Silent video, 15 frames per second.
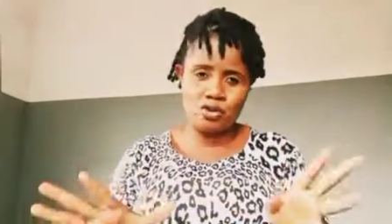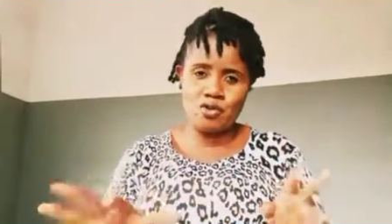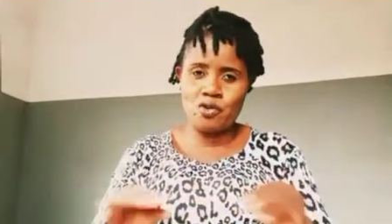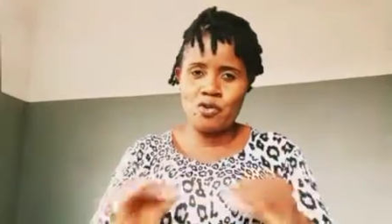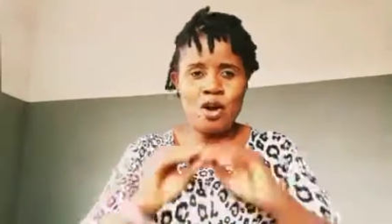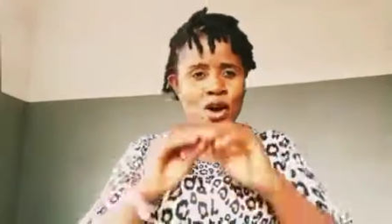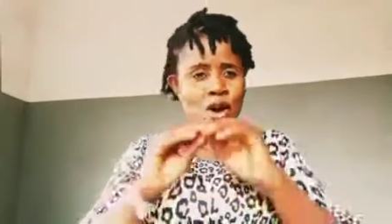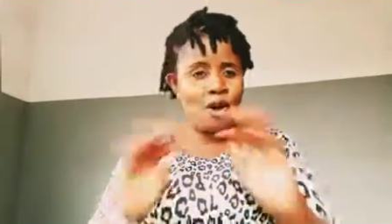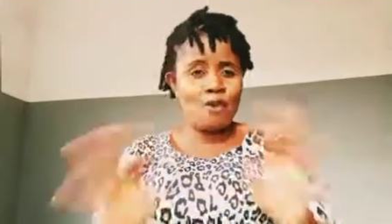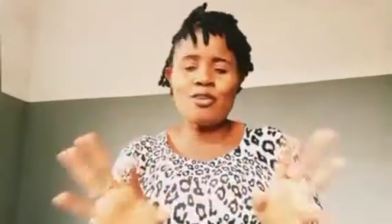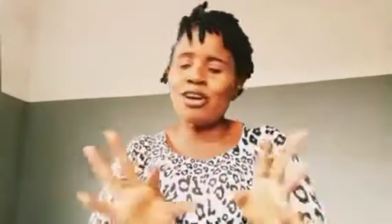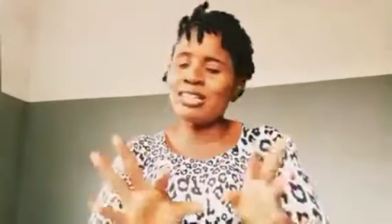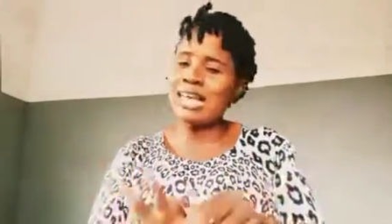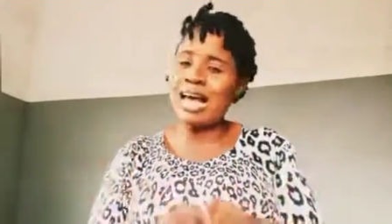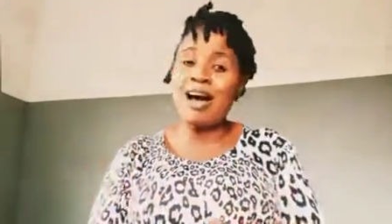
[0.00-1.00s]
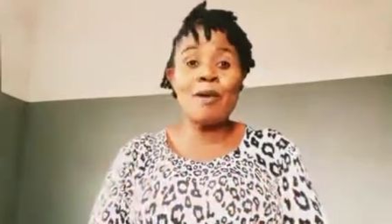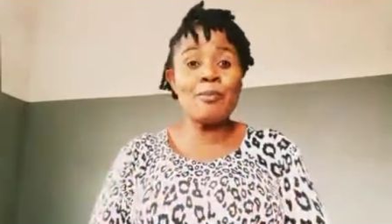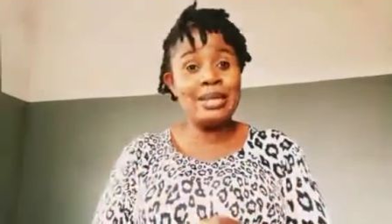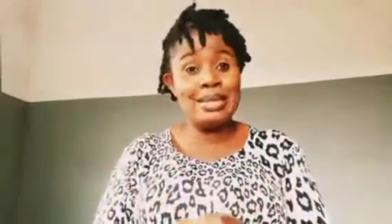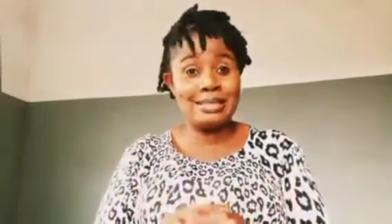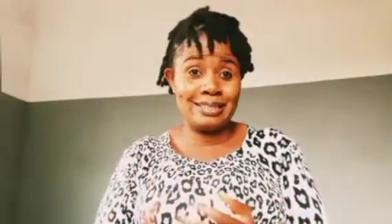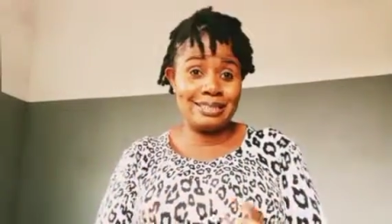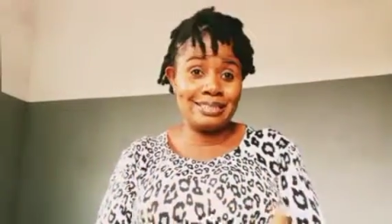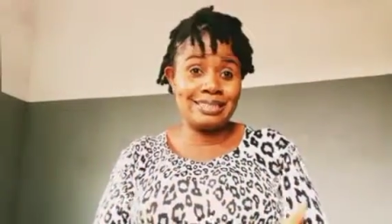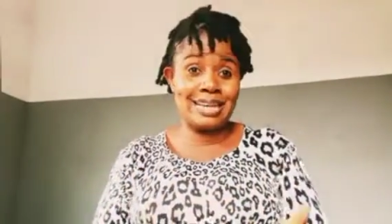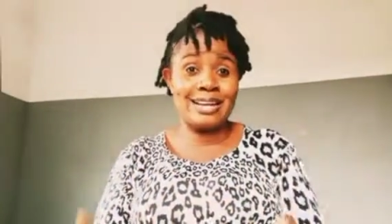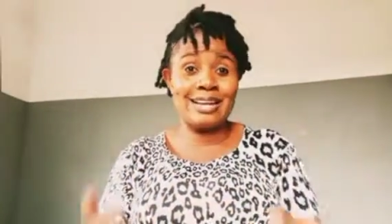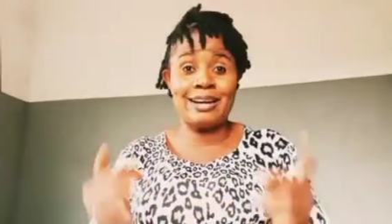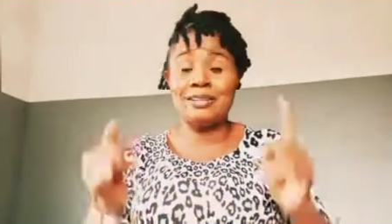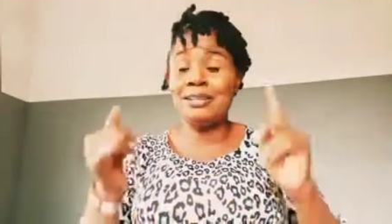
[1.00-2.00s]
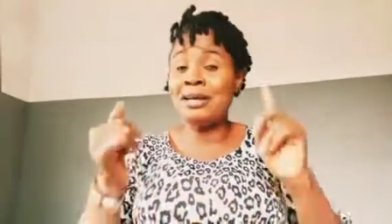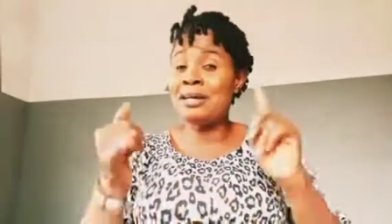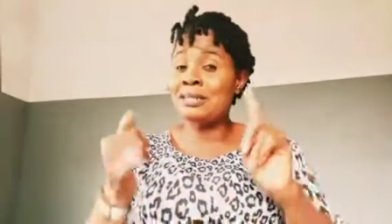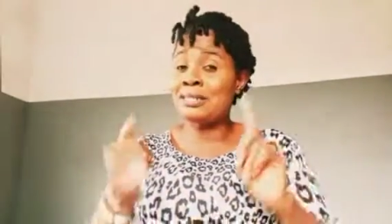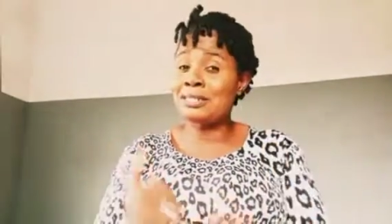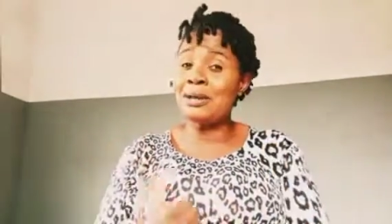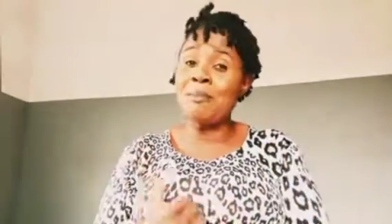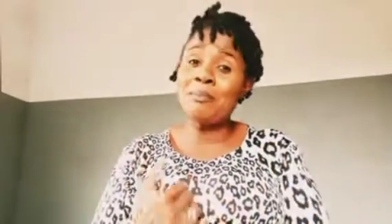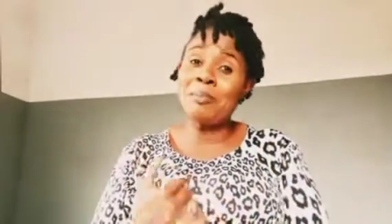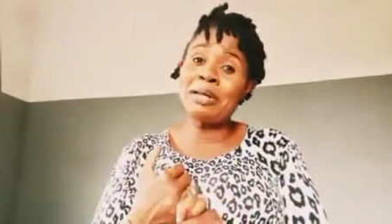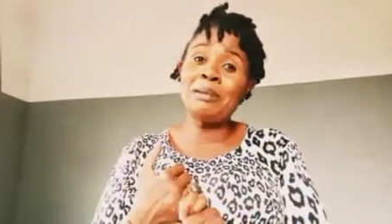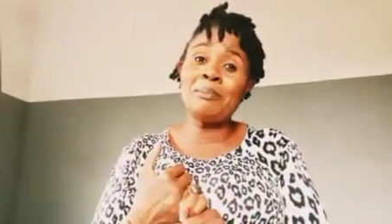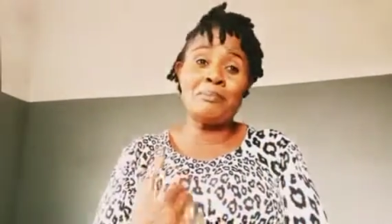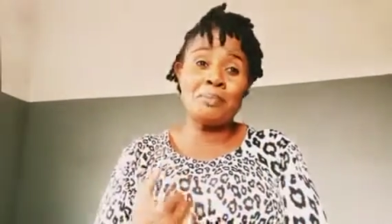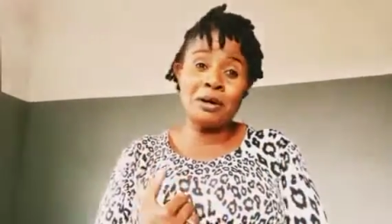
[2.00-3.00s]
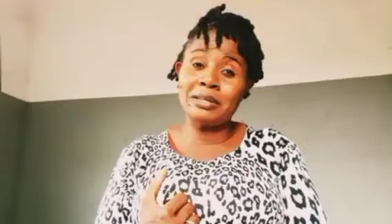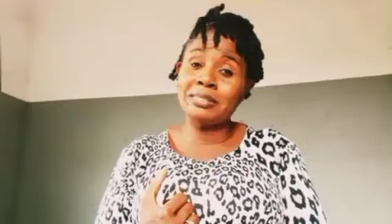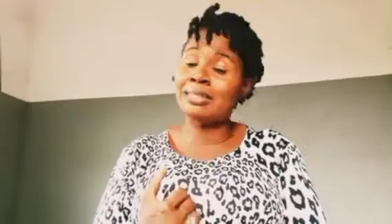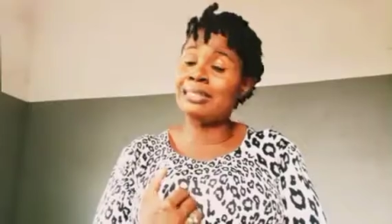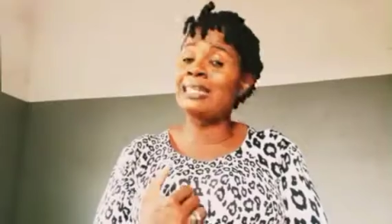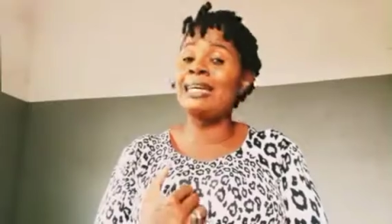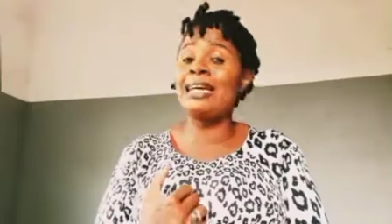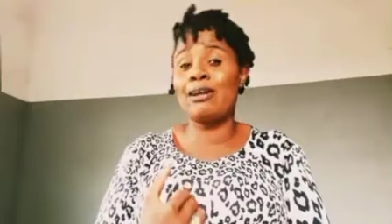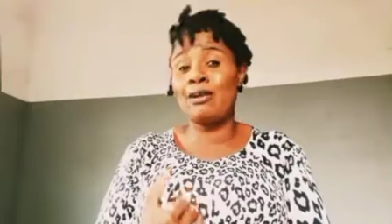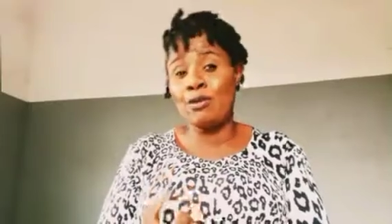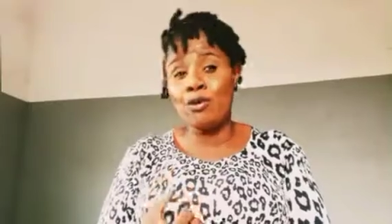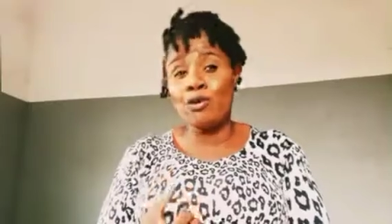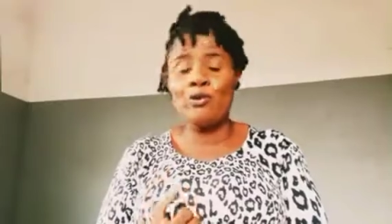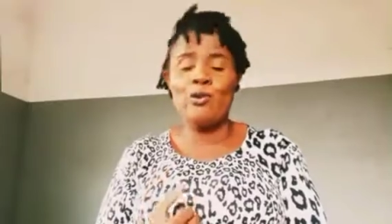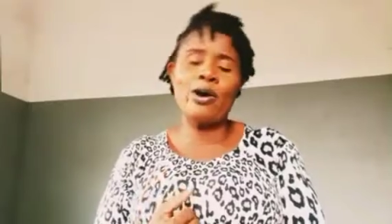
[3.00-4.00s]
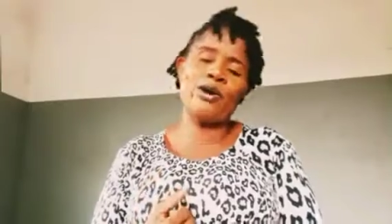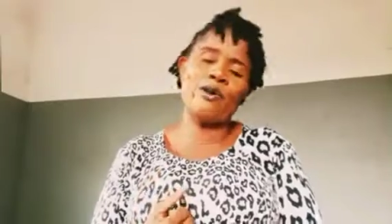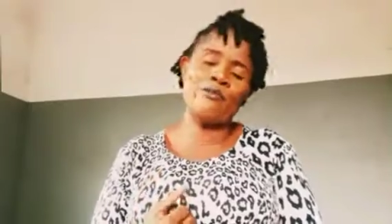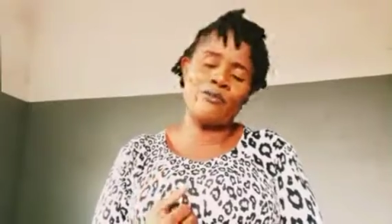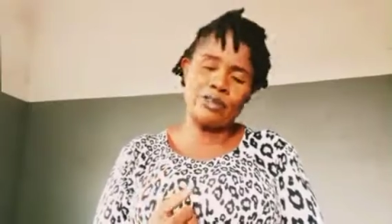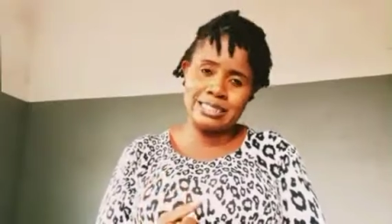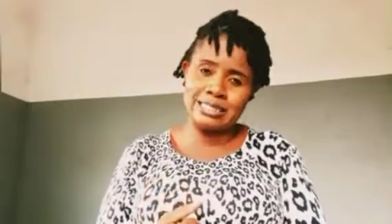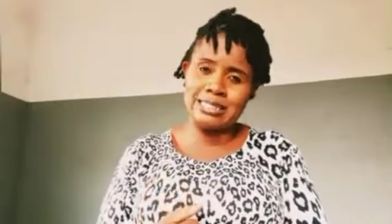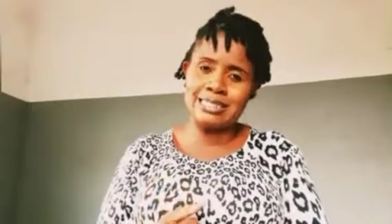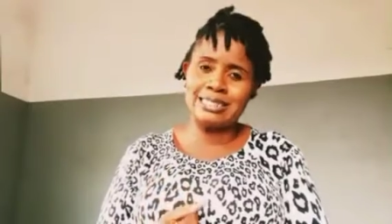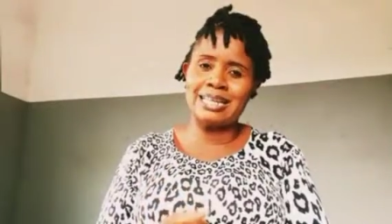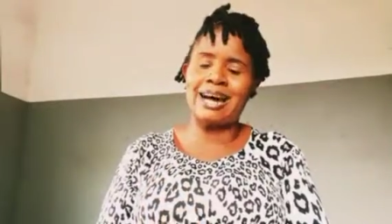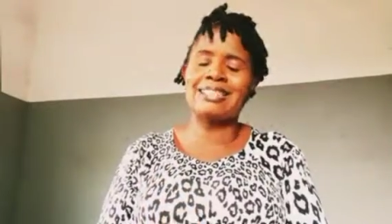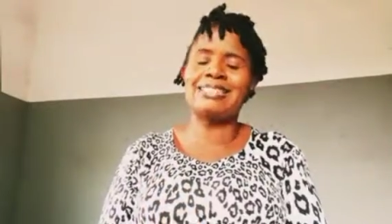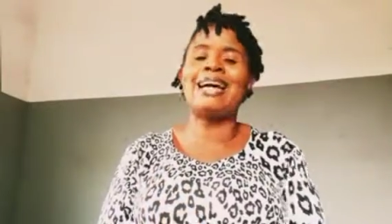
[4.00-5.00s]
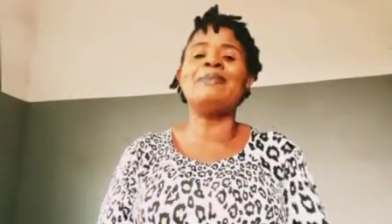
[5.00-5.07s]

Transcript: Of course, it happened in this channel. Somebody bought a good worth of 46,000